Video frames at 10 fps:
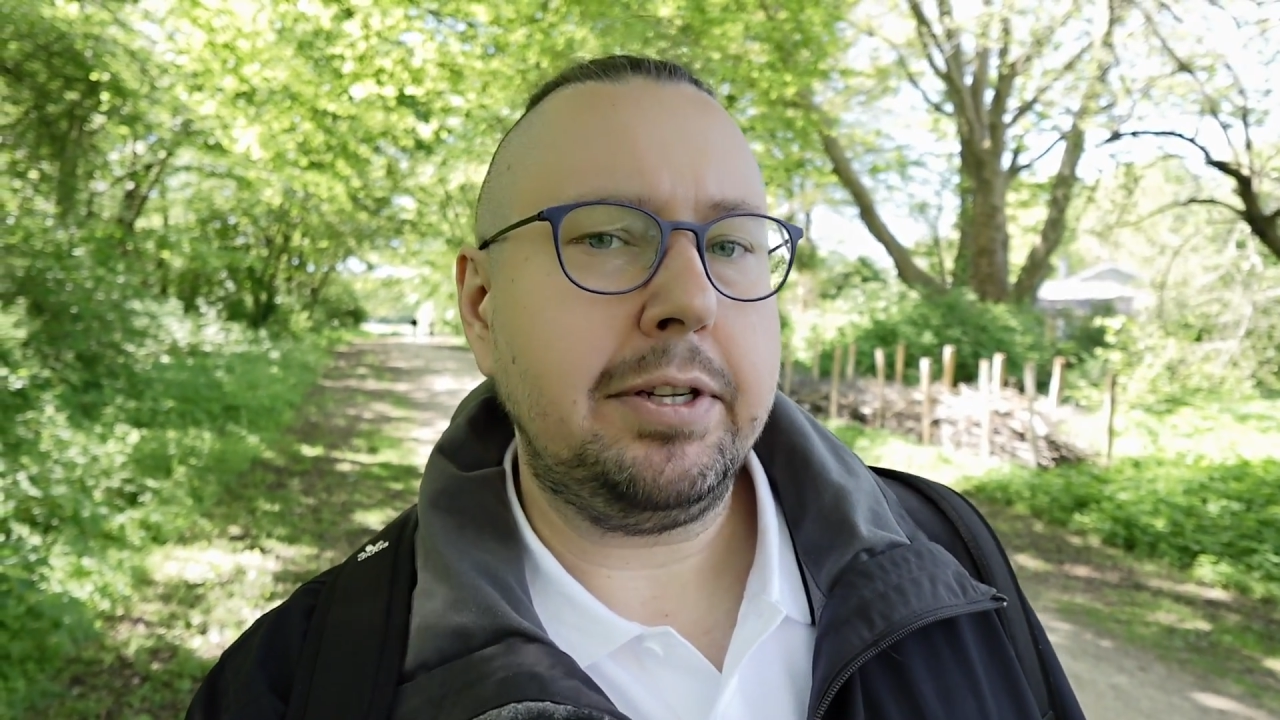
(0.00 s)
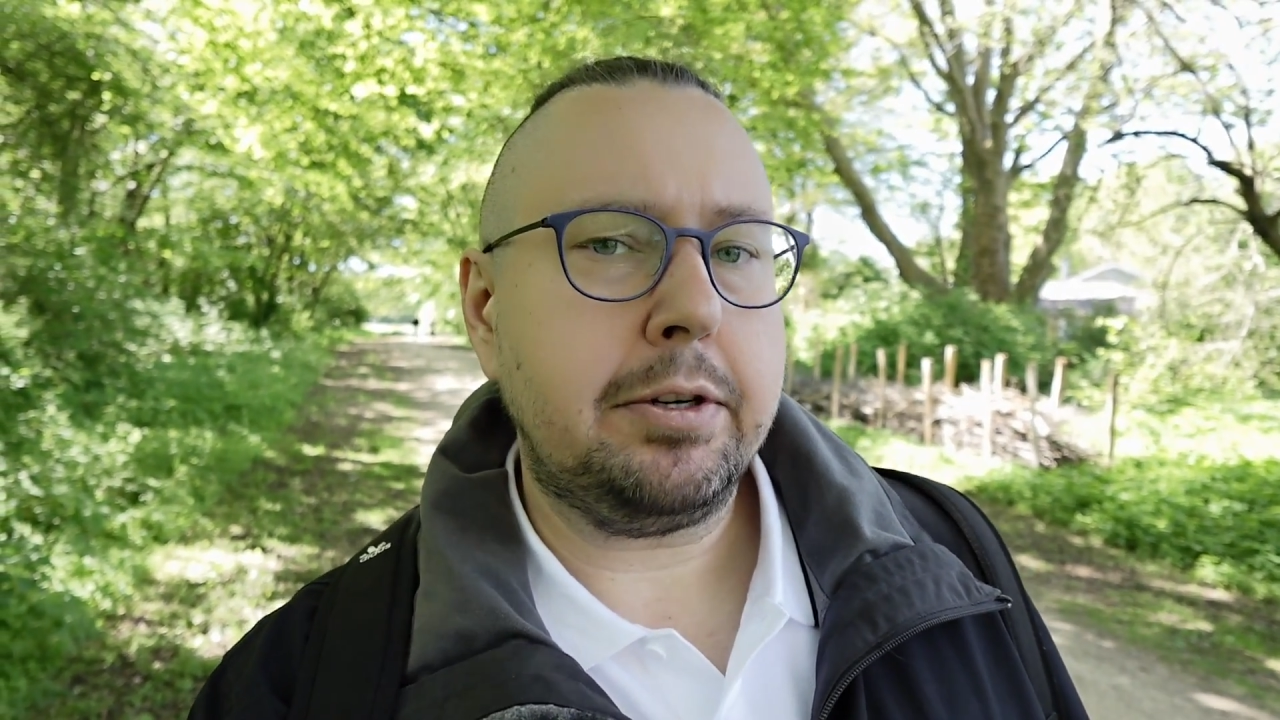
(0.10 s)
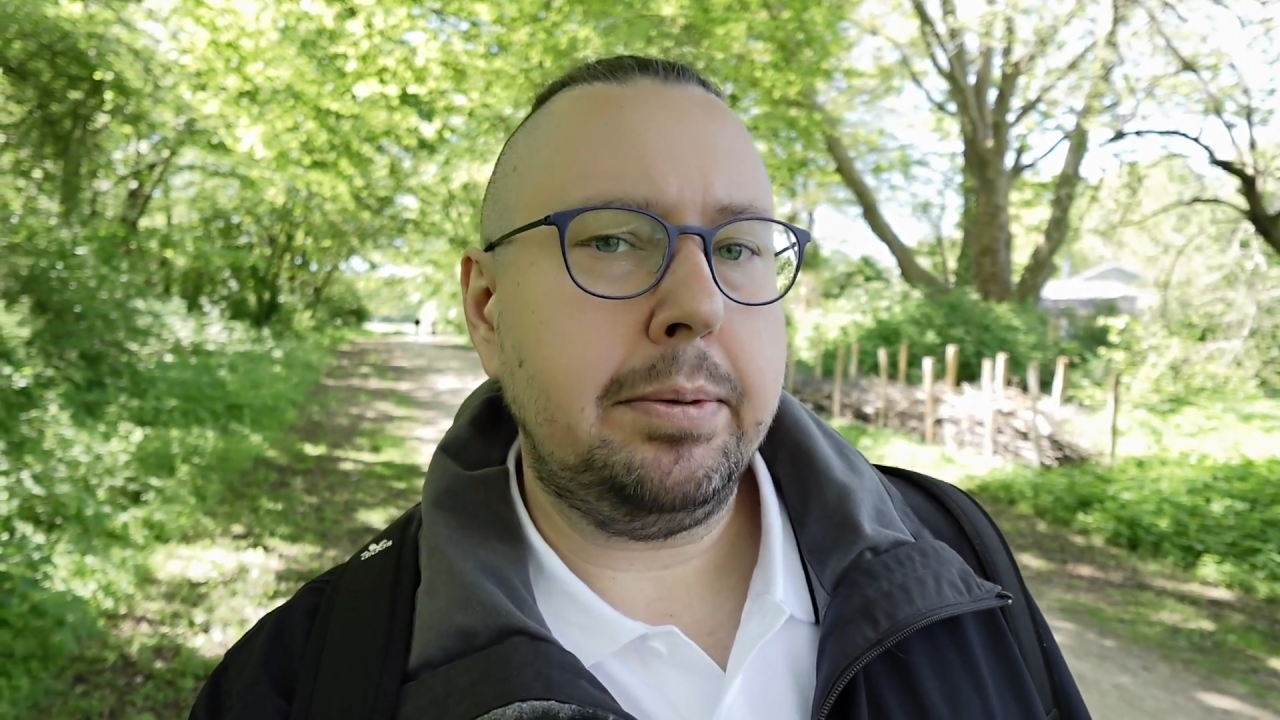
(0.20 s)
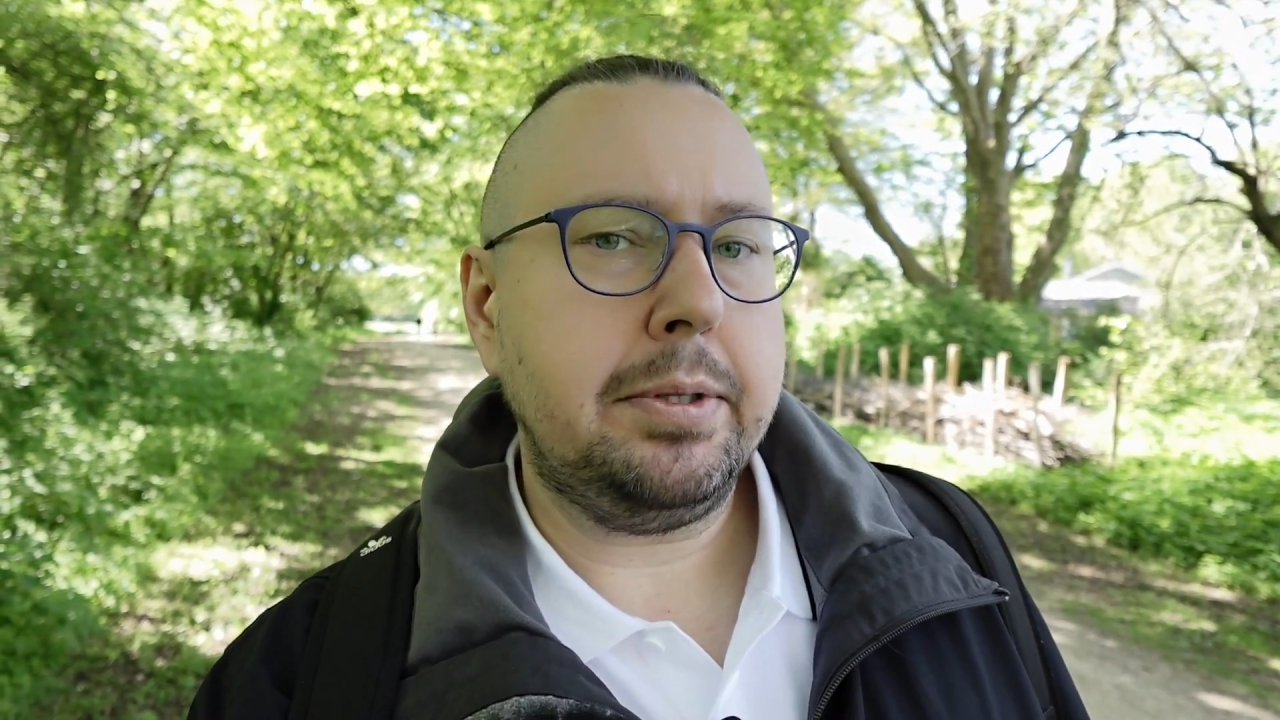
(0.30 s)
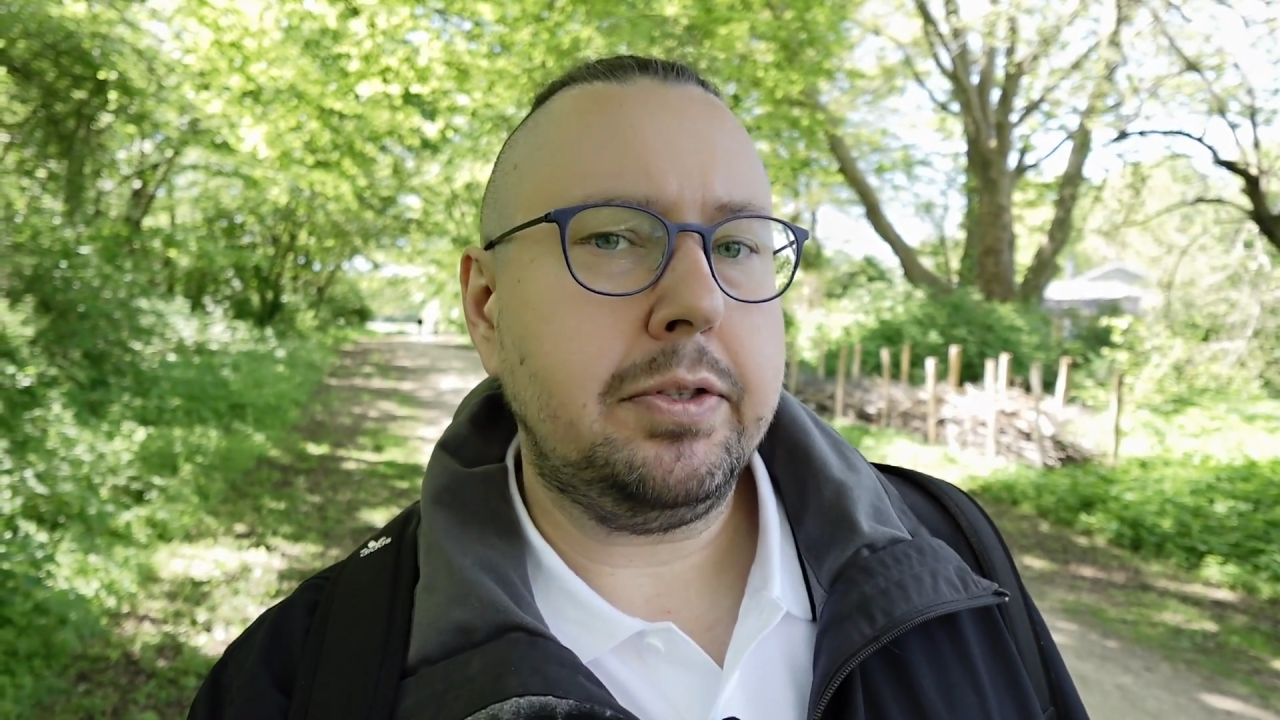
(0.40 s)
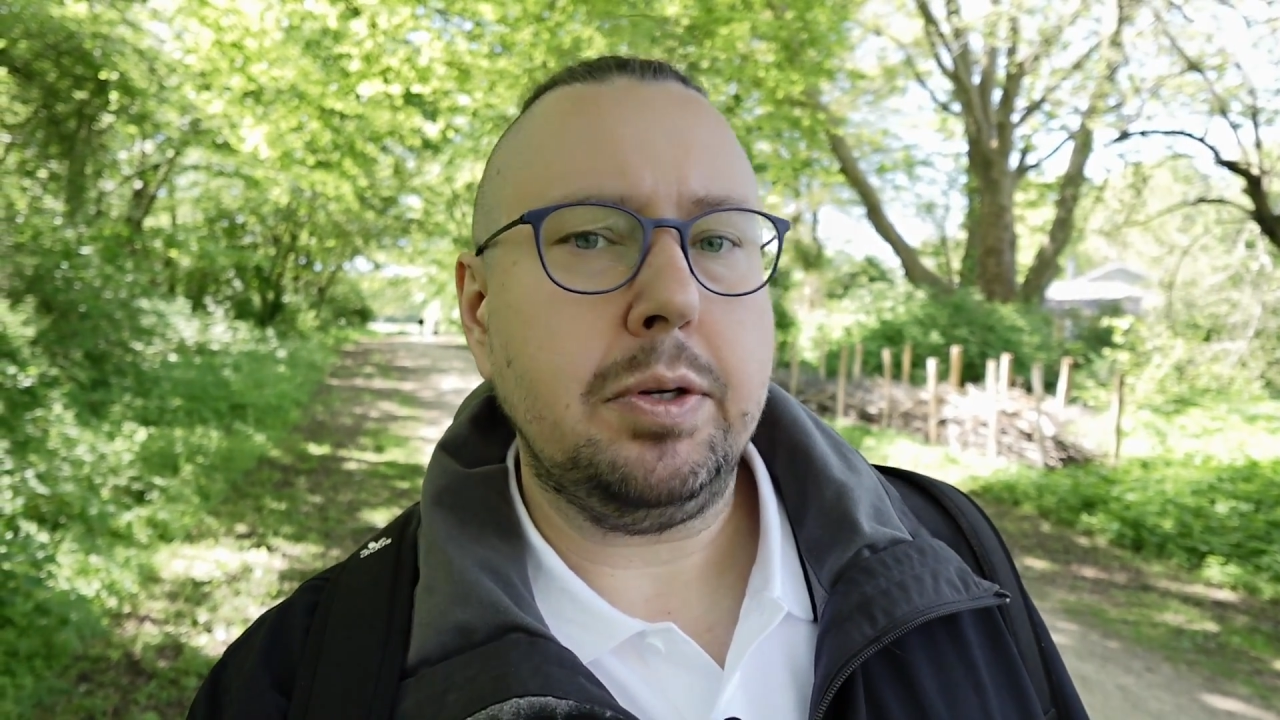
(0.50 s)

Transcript: encrypted